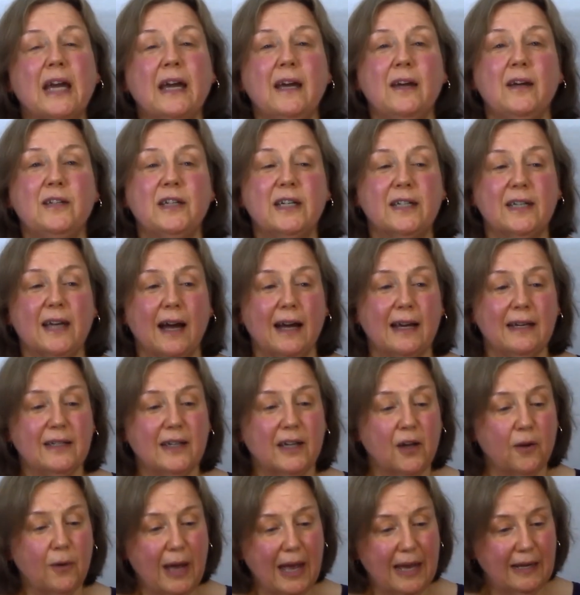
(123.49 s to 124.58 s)
decided to
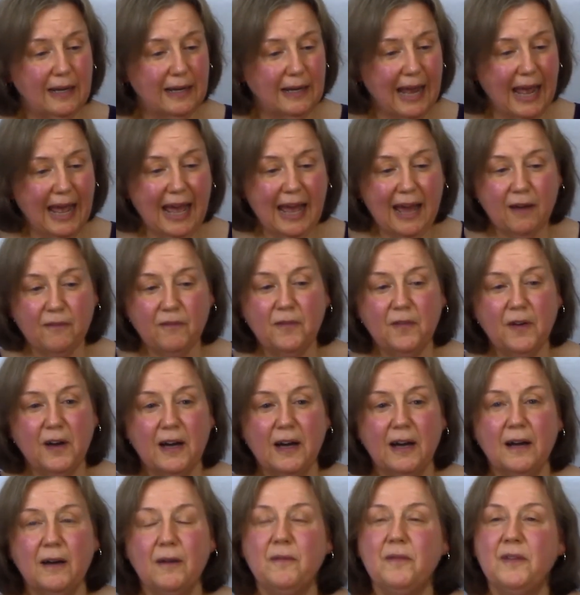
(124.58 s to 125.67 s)
go ahead and have
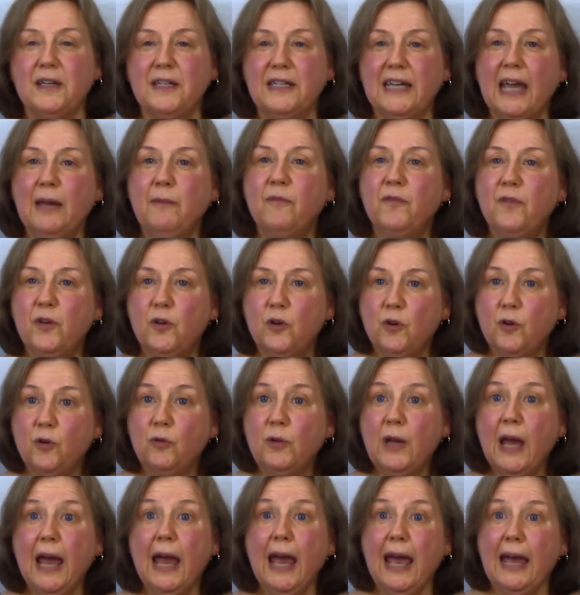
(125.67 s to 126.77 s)
the same food,
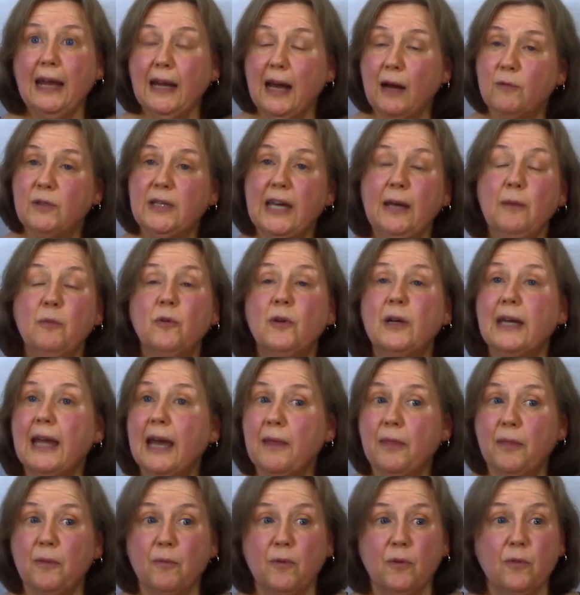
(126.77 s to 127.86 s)
and I was able to
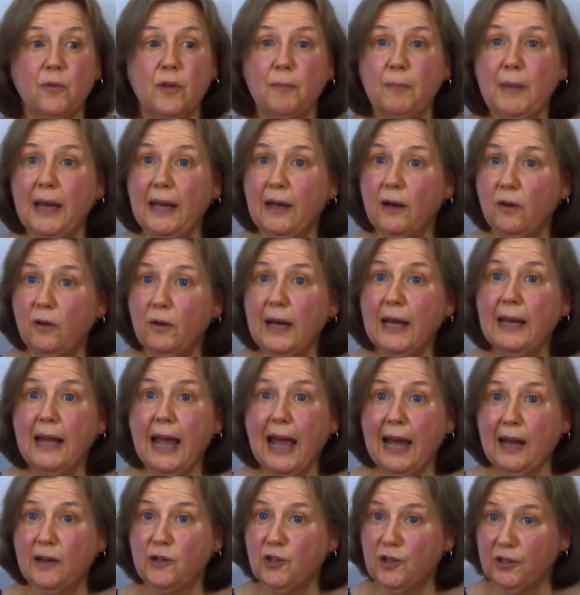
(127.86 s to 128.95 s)
get through the meal and
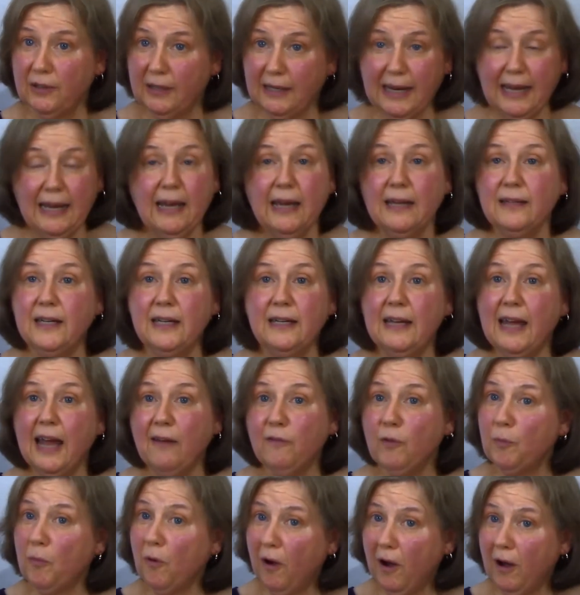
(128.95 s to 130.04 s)
actually didn't have
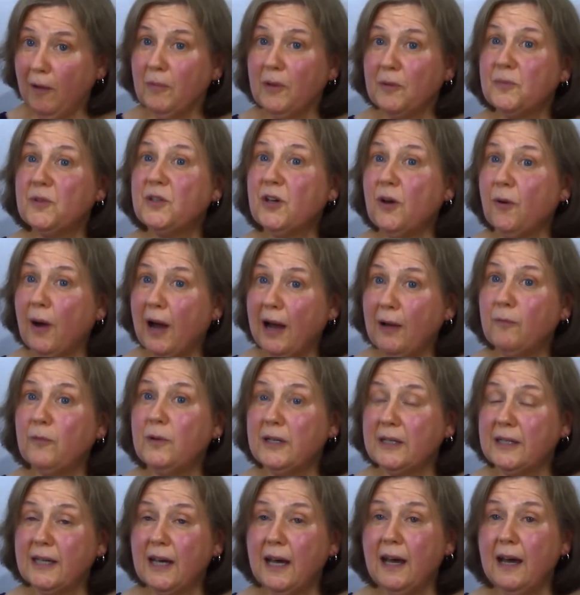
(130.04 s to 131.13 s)
a problem. So I
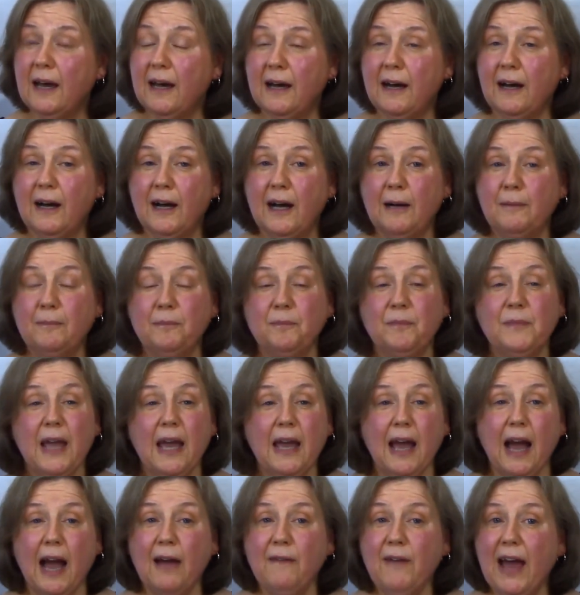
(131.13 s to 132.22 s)
was,
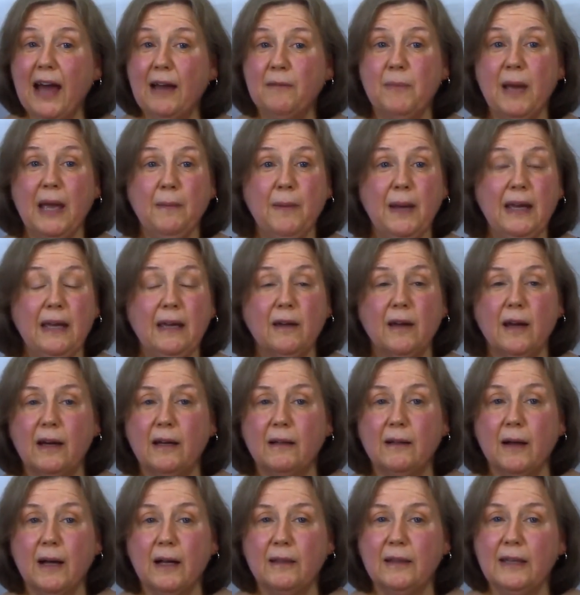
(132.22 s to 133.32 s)
I've had maybe
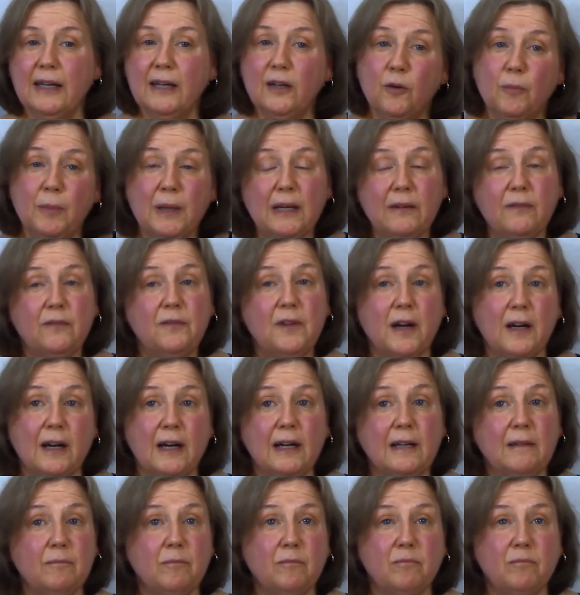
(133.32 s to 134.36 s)
a little bit of